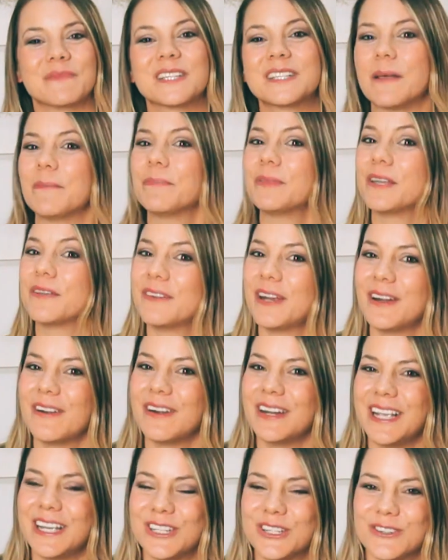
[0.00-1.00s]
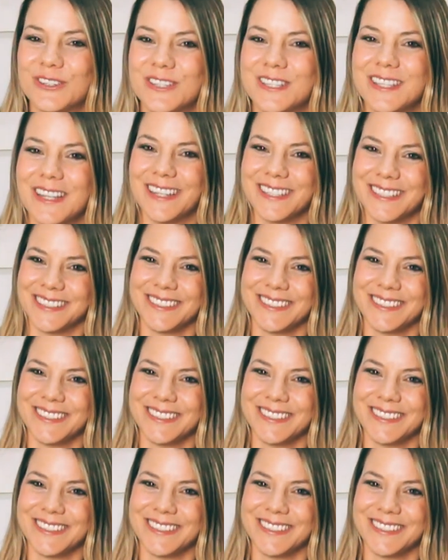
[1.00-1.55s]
something very interesting.